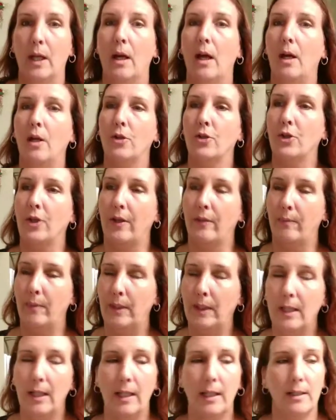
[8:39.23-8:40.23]
I'll shave my
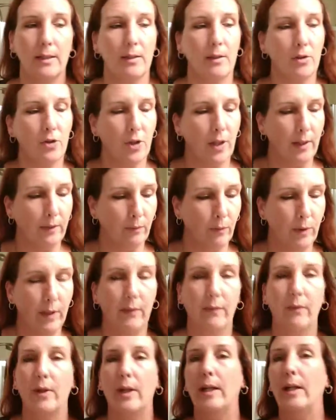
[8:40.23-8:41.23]
legs, I'll shave
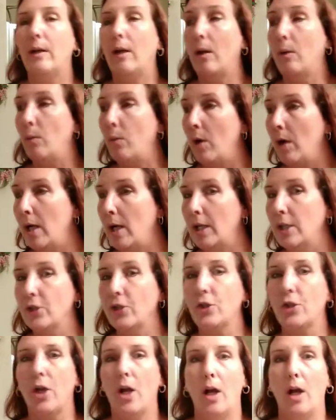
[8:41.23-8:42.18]
whatever I'll wash.